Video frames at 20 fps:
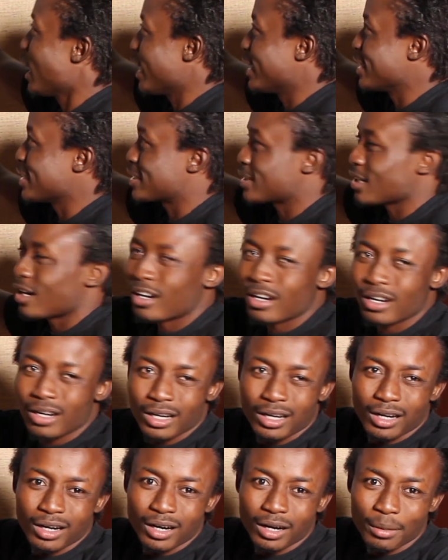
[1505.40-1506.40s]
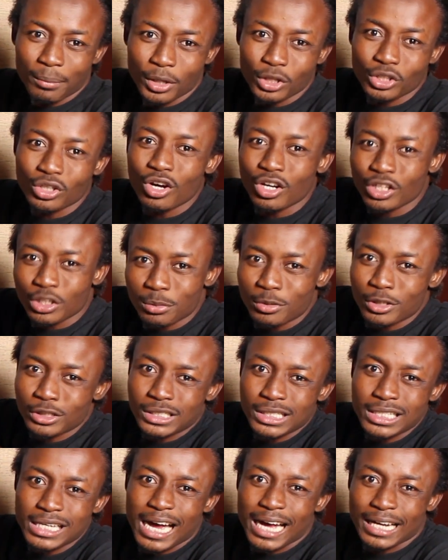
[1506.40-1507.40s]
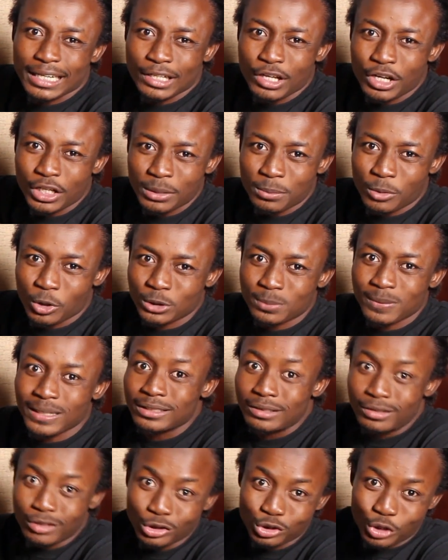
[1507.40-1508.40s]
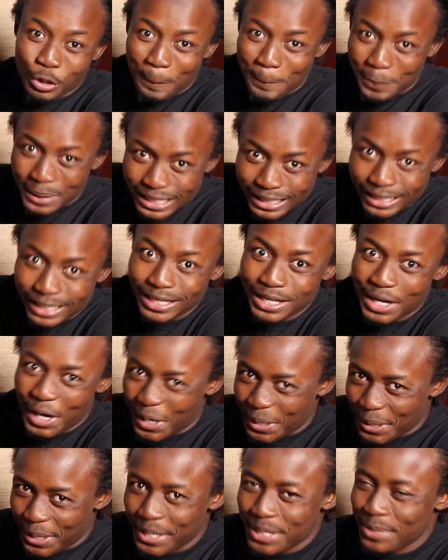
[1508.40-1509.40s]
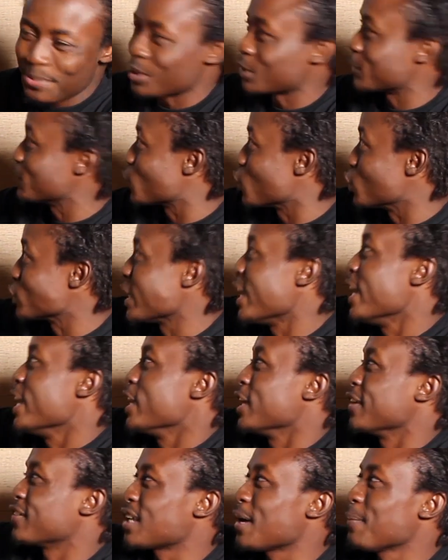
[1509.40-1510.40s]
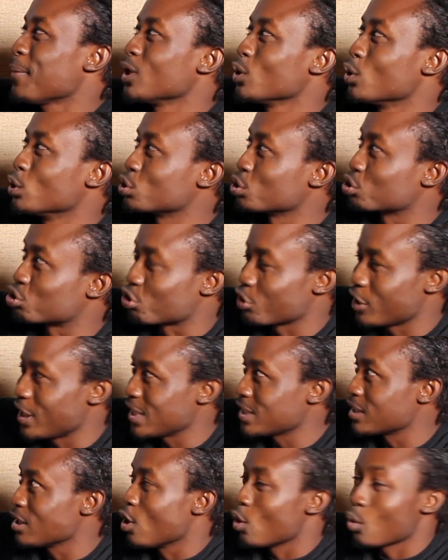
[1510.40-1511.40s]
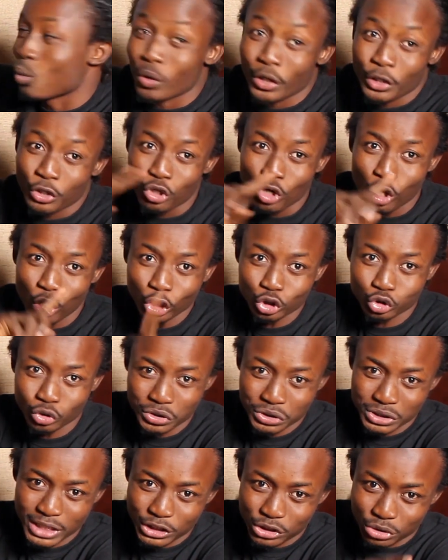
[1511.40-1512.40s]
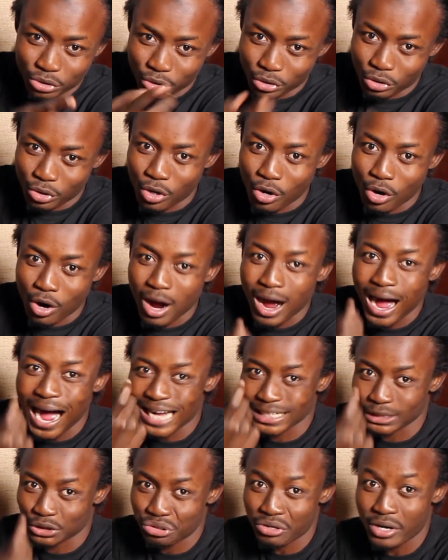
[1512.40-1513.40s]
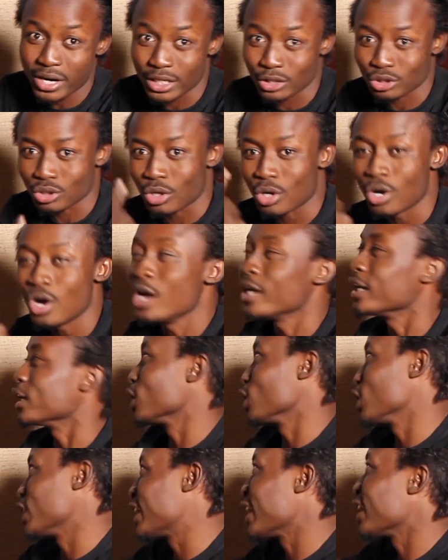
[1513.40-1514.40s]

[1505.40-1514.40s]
is anonymously anonymous, but not completely anonymous, because if somebody wants to trace with your transaction or your address, or you